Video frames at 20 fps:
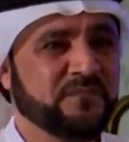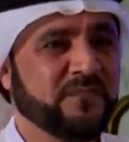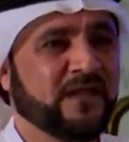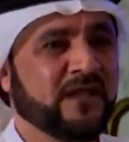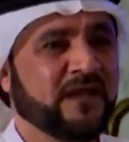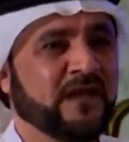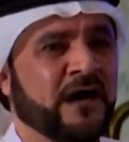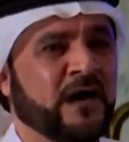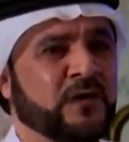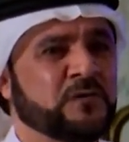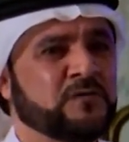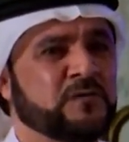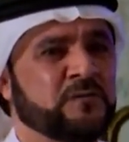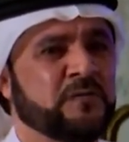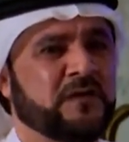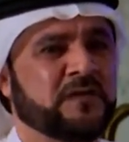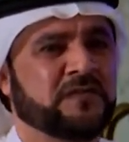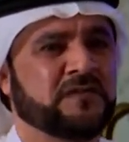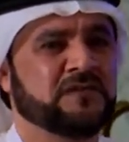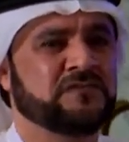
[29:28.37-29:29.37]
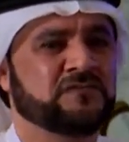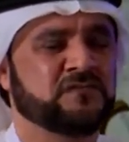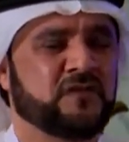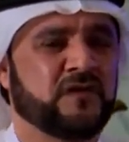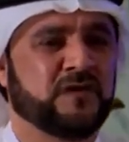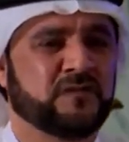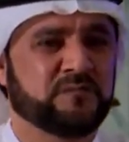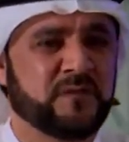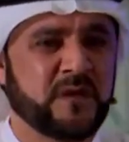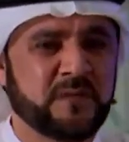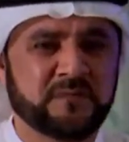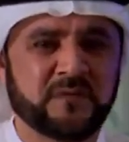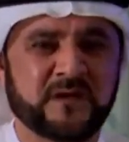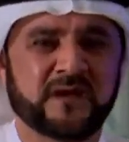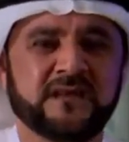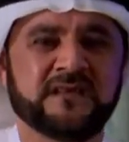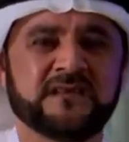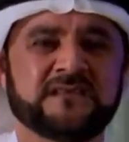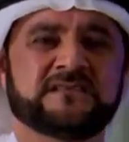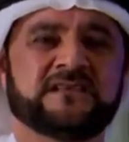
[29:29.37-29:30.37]
How to make things without
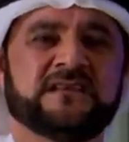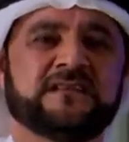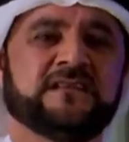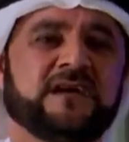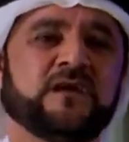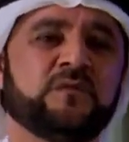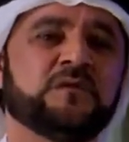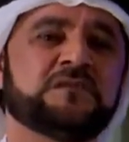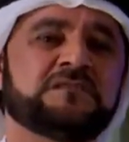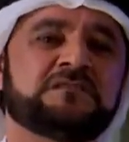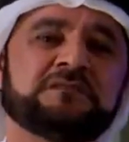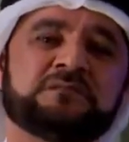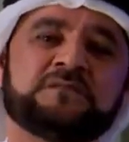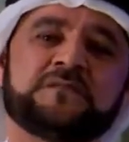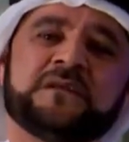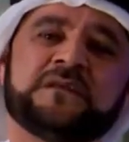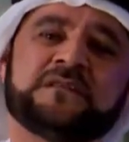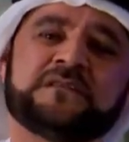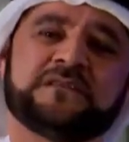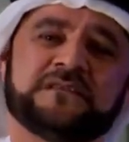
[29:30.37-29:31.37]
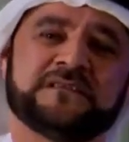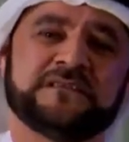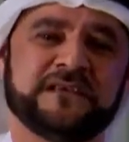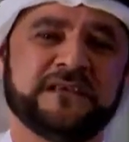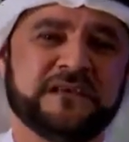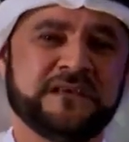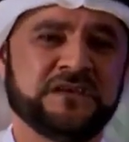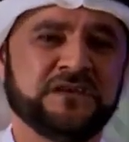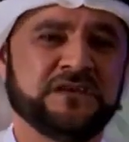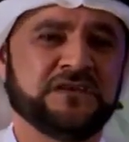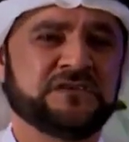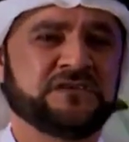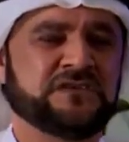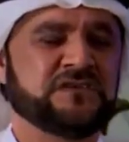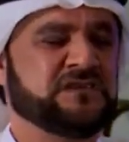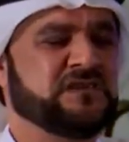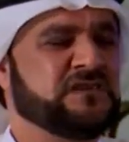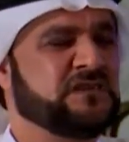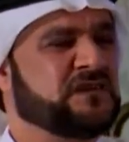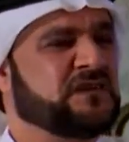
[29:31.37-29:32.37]
paperless, and I was plenty. She
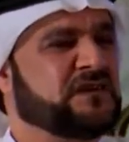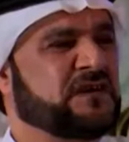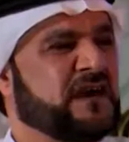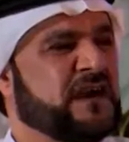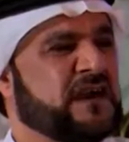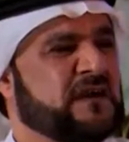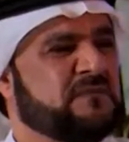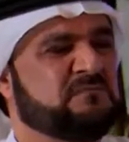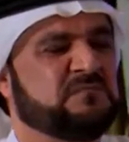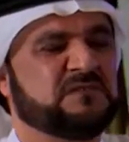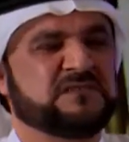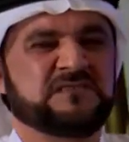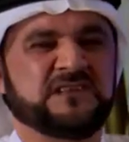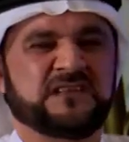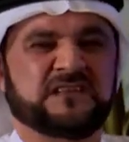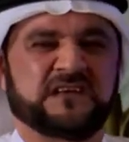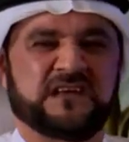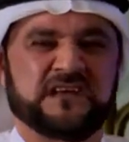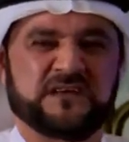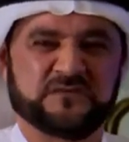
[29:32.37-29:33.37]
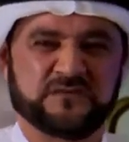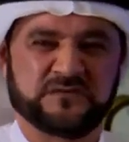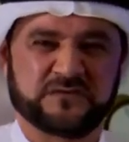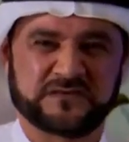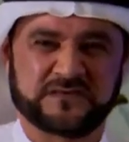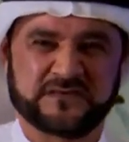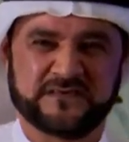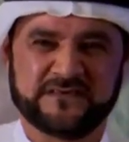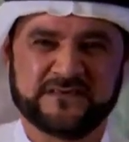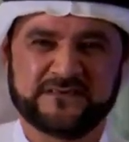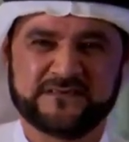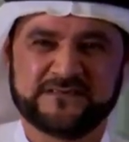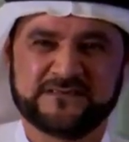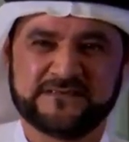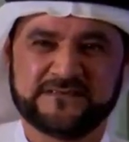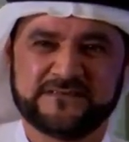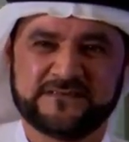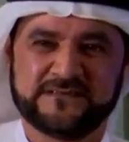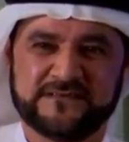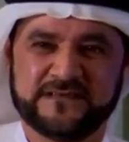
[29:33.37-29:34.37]
said, the crab is not gonna work.
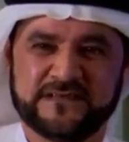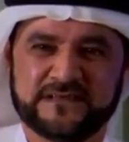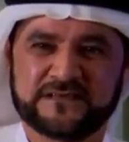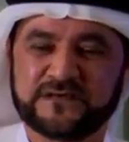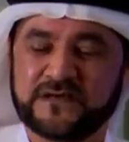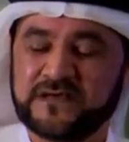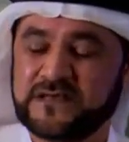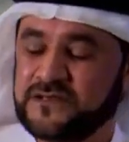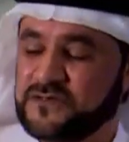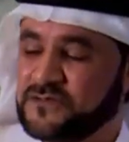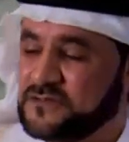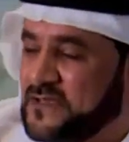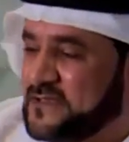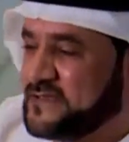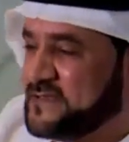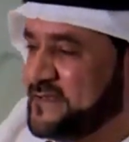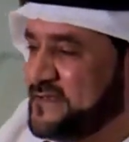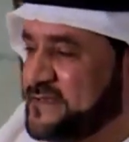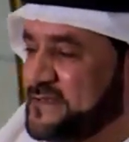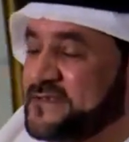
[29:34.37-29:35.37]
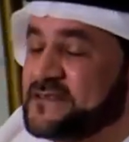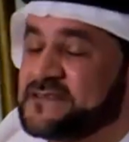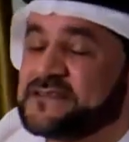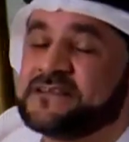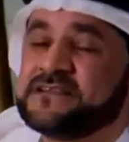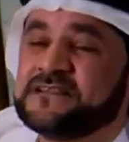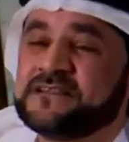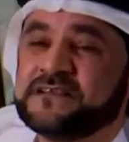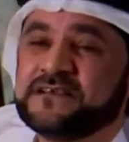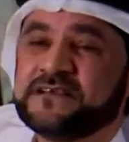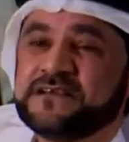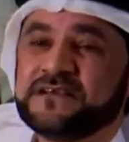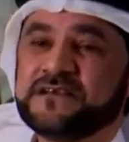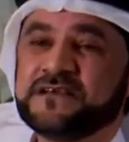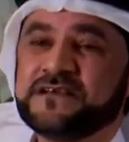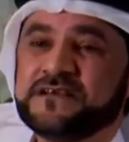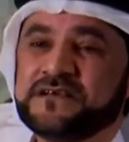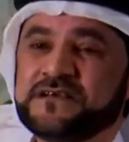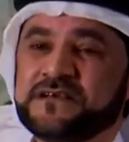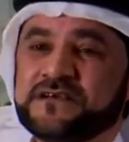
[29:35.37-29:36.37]
So I looked at her, I said,
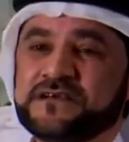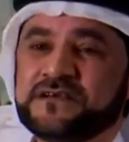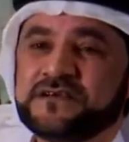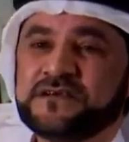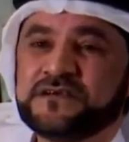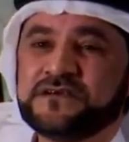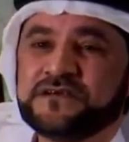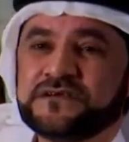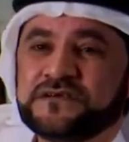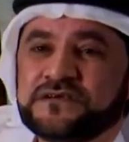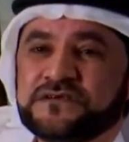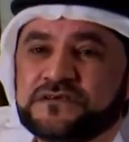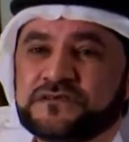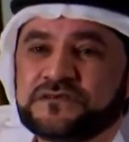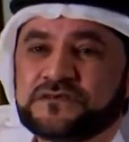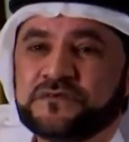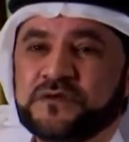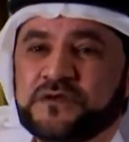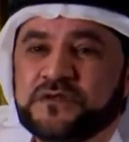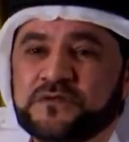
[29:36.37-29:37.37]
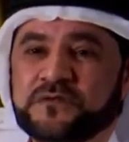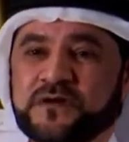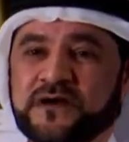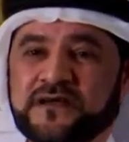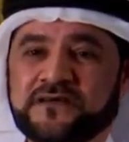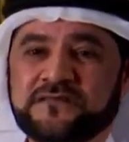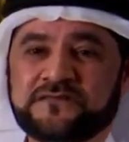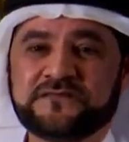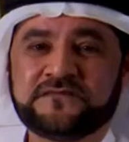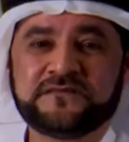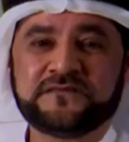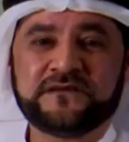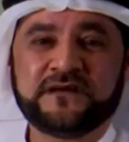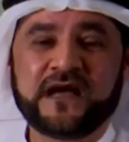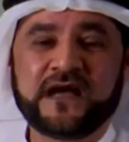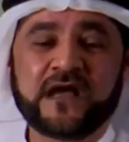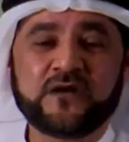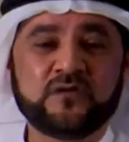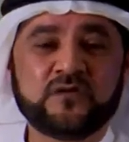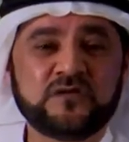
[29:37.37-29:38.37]
sweet wife,
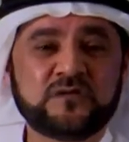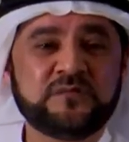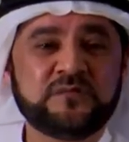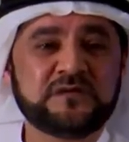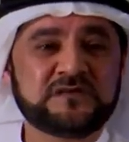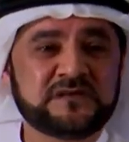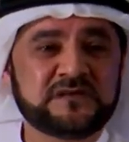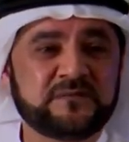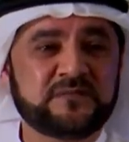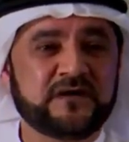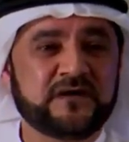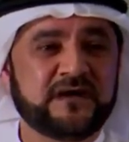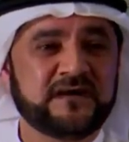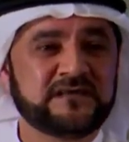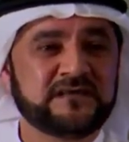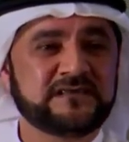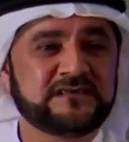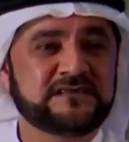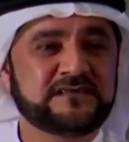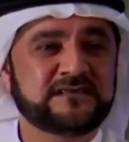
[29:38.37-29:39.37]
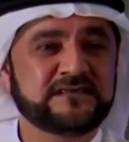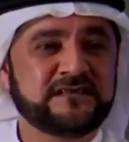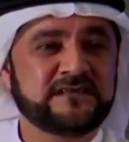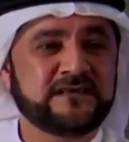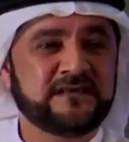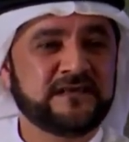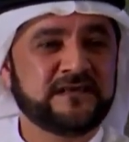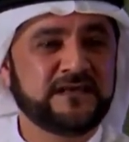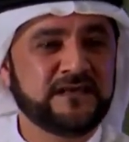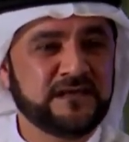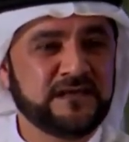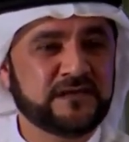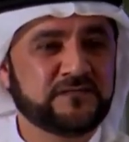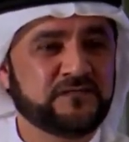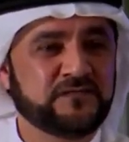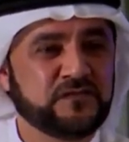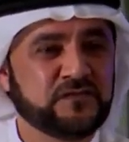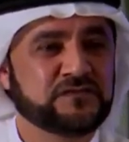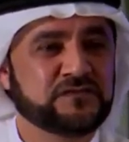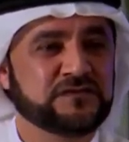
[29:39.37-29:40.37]
I won't be surprised in near
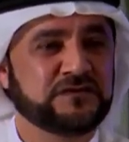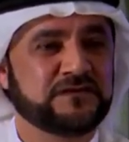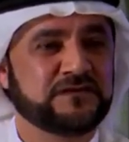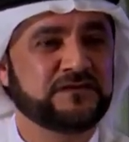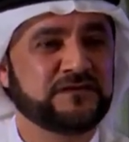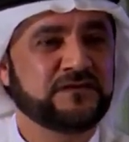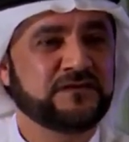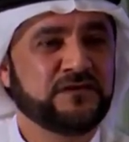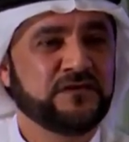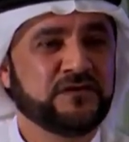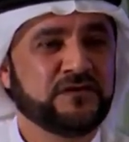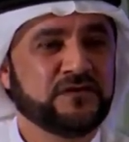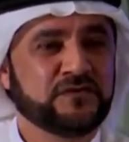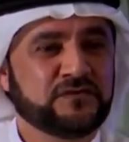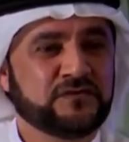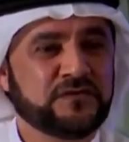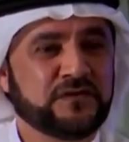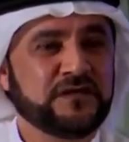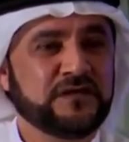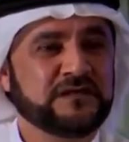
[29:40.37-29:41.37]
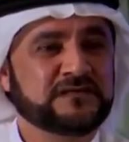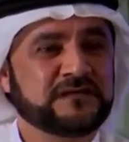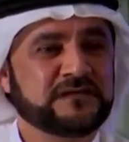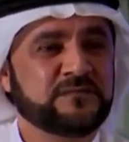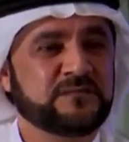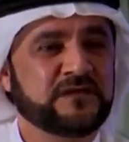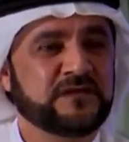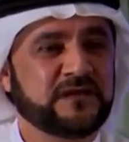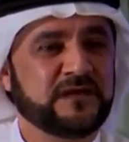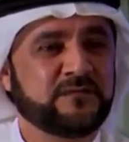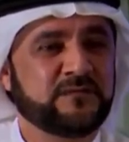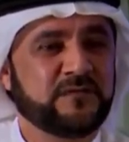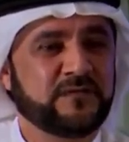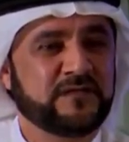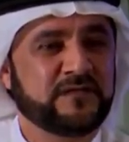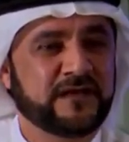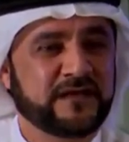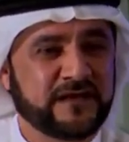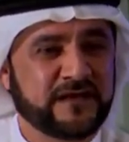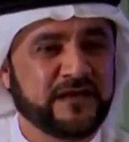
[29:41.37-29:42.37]
future to read something
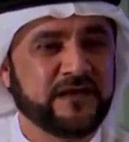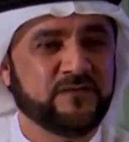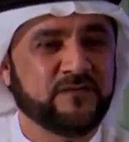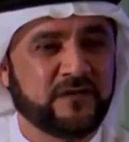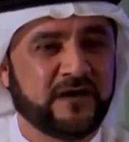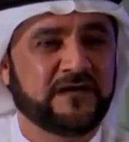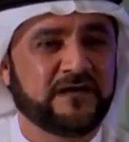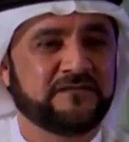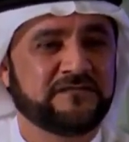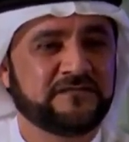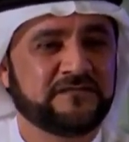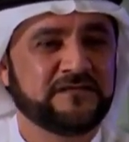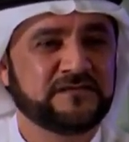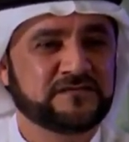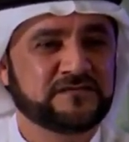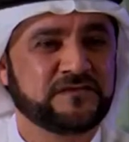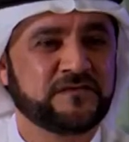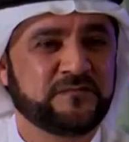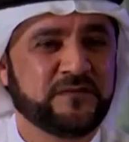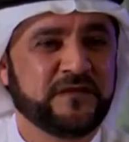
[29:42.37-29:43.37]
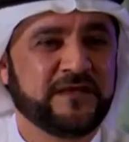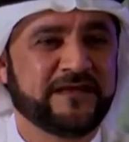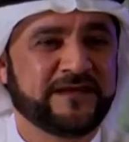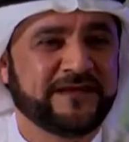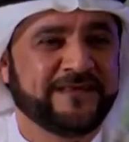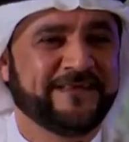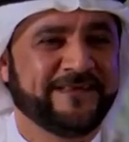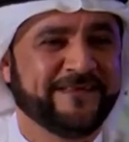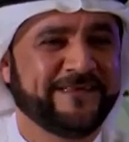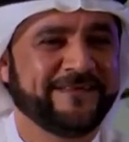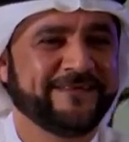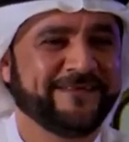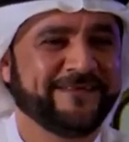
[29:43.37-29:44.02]
about the green wife. So be ready.